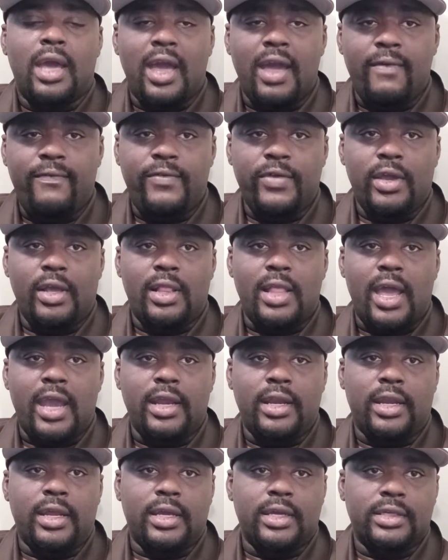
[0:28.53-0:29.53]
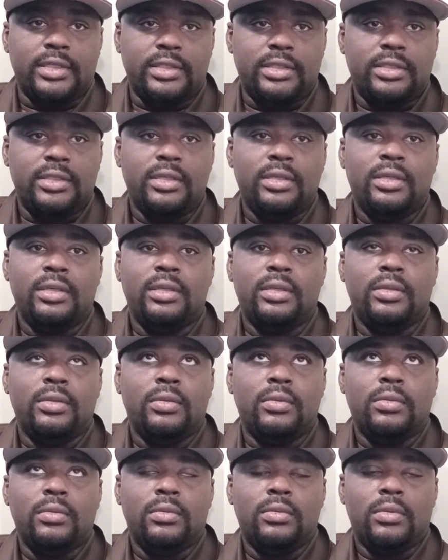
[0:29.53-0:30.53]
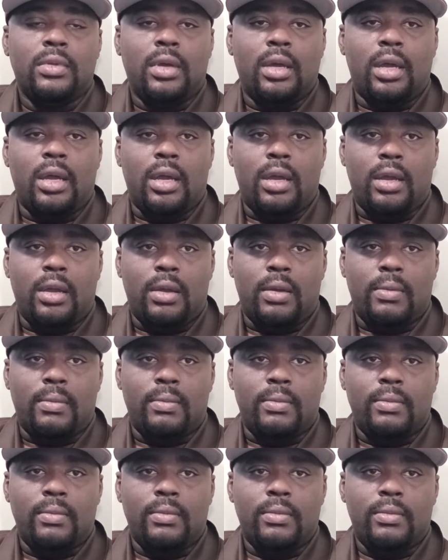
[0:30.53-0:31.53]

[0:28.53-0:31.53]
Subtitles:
I feel like this. I